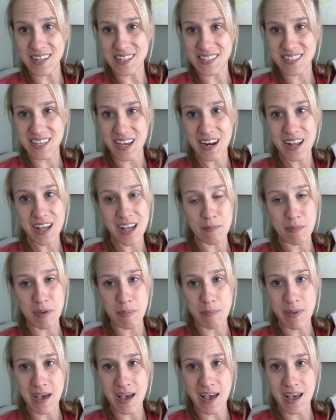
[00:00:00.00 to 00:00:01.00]
it's kind of
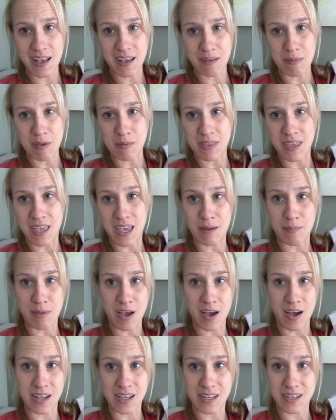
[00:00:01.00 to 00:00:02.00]
coming back. Maybe the
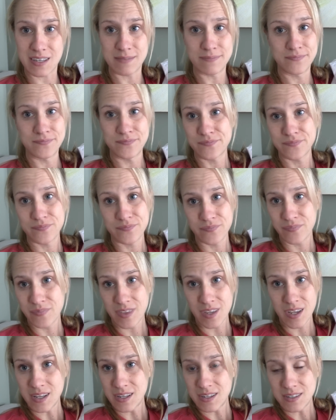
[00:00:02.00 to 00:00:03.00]
antibiotic
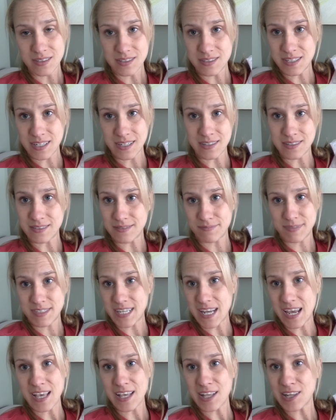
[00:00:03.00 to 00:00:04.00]
didn't
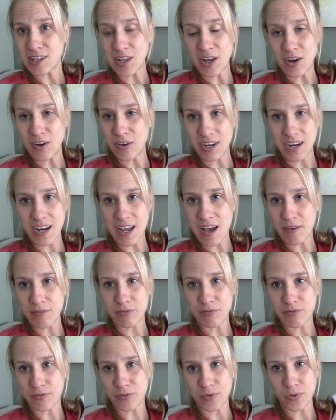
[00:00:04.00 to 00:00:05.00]
take it long
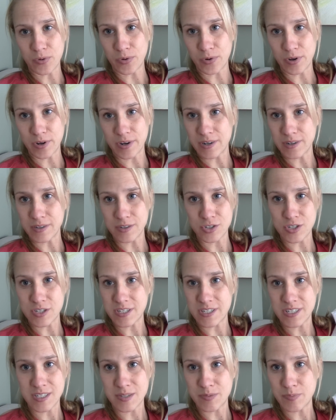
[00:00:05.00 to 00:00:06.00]
enough, or she
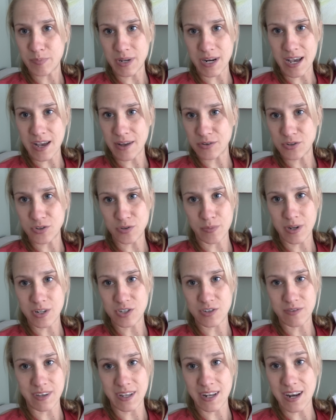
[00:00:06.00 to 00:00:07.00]
spit out too
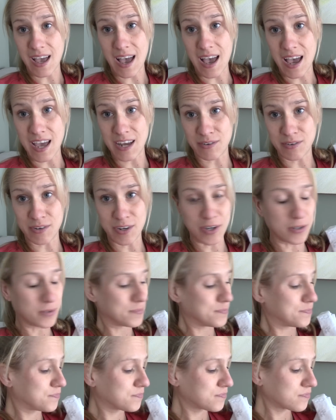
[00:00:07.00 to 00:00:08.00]
much of it. I don't
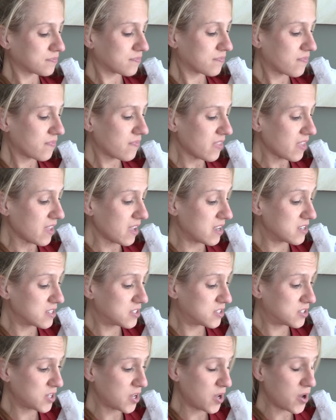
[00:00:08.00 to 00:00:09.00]
know.
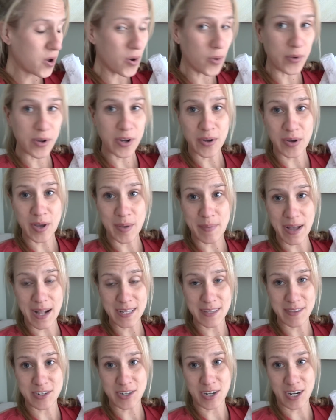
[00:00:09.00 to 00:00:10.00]
So we're going
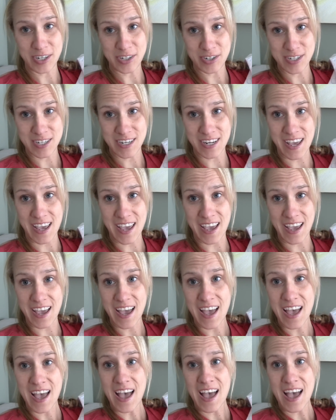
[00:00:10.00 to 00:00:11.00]
back to the doctor
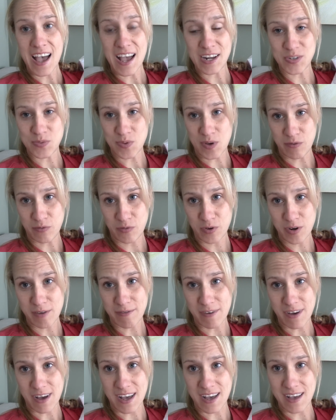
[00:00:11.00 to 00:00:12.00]
today at
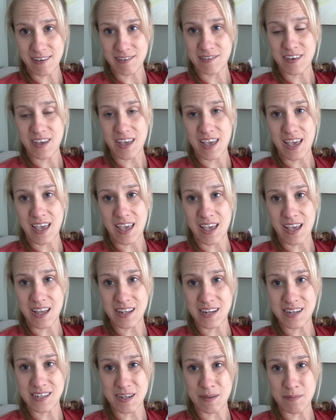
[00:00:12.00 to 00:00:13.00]
12:45,
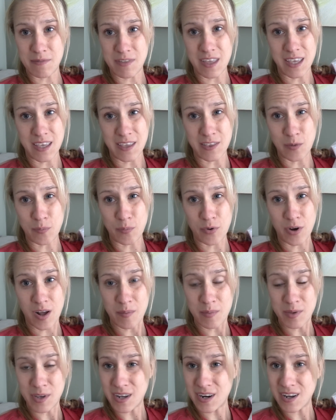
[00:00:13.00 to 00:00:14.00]
and I'm thinking they're
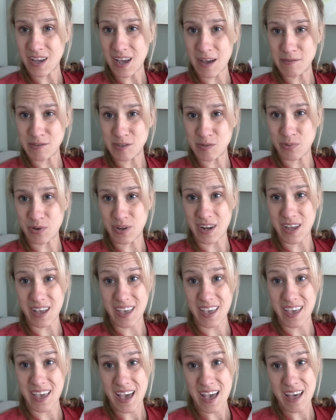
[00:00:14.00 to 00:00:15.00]
probably going to have to put a
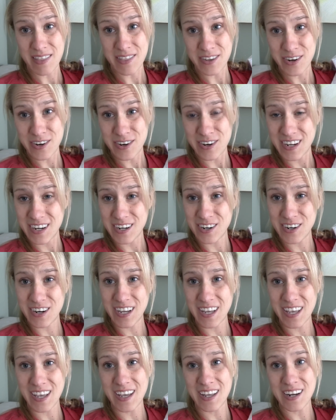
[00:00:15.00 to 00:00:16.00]
catheter in her
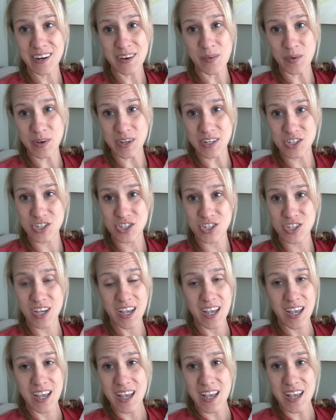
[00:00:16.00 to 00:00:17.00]
again, which
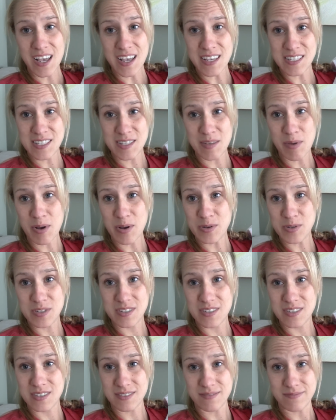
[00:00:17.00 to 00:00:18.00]
is the
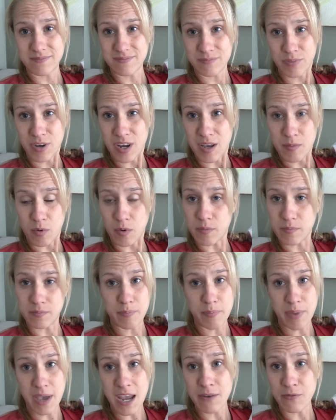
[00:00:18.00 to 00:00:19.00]
most
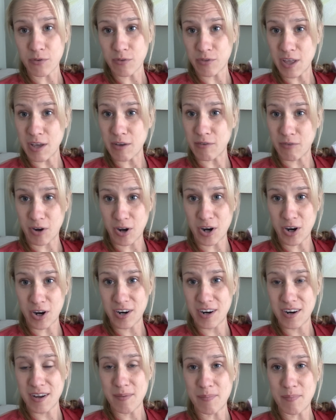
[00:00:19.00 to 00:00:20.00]
painful thing for
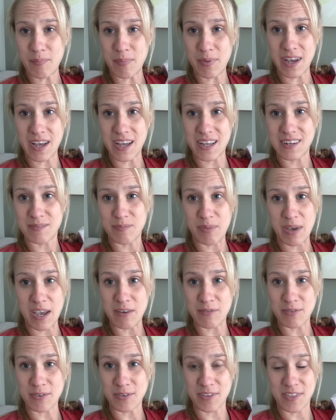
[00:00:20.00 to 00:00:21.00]
her, but
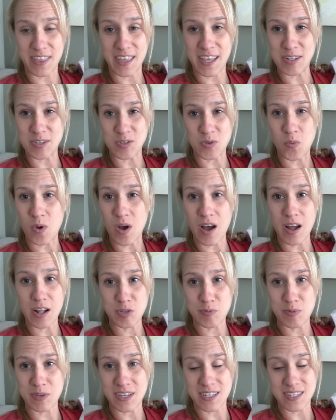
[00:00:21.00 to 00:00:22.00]
painful thing to
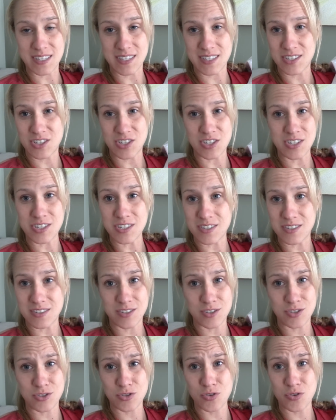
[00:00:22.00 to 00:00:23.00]
watch because she just
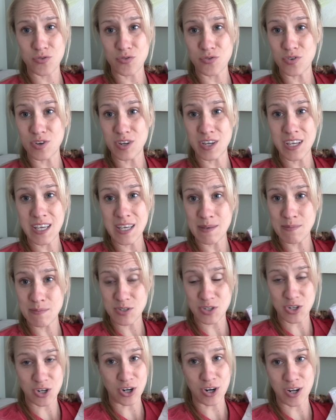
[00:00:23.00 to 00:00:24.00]

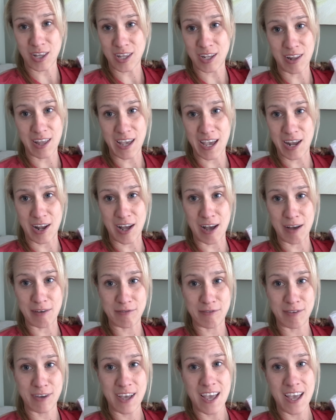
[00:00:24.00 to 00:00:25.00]
screams her little head off,